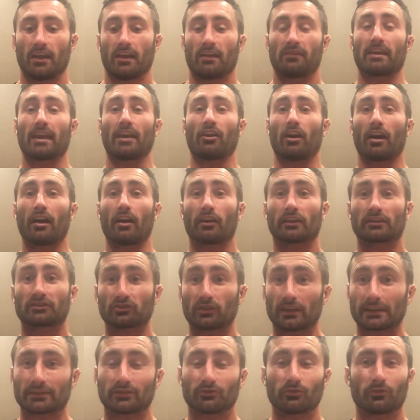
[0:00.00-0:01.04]
Then I actually
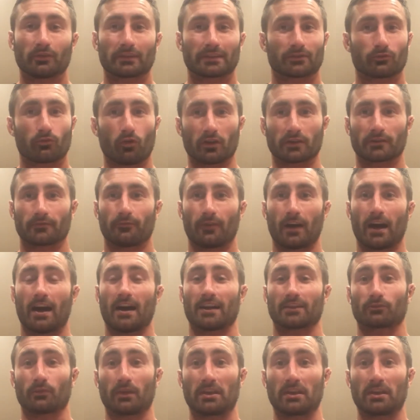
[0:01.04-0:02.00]
like to do a squats fast,